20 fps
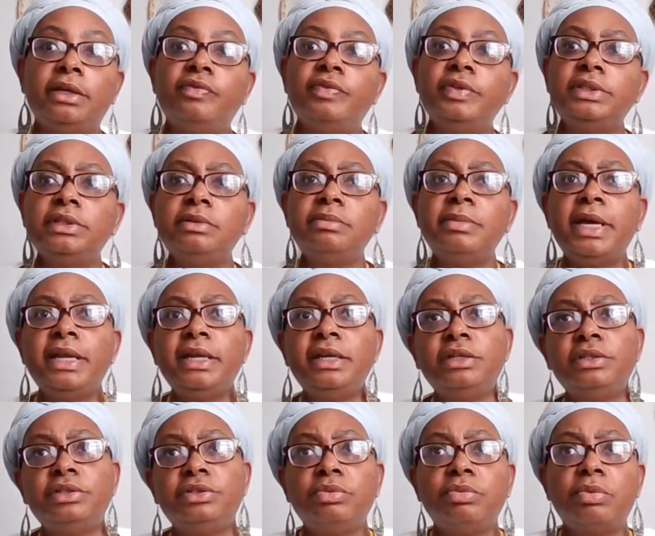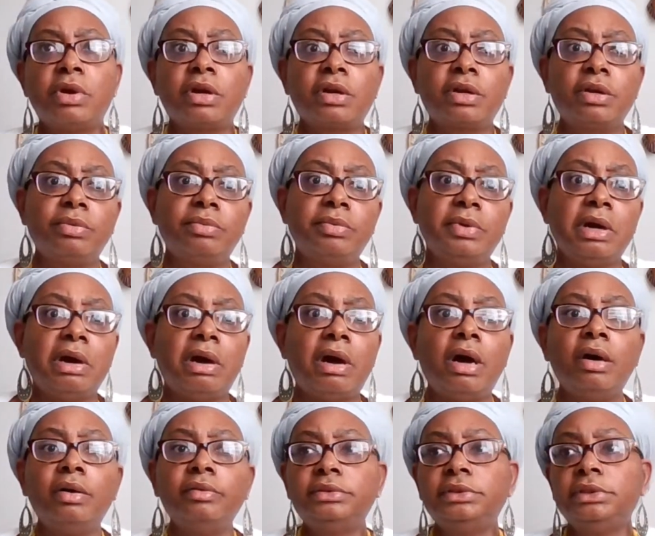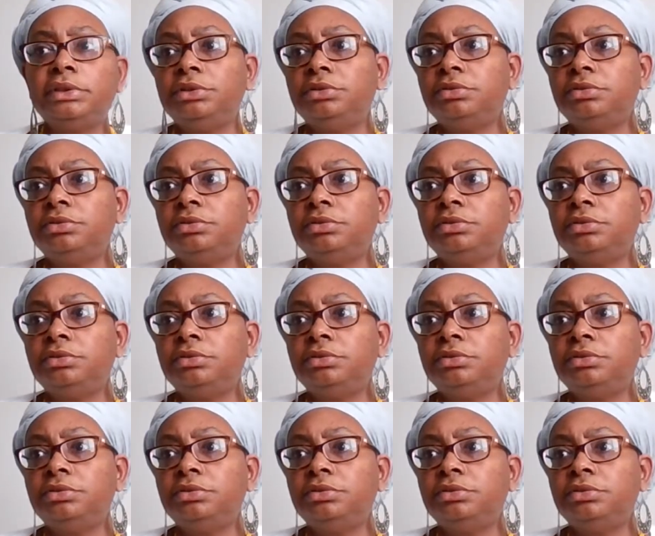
If it's somebody that you're working with often,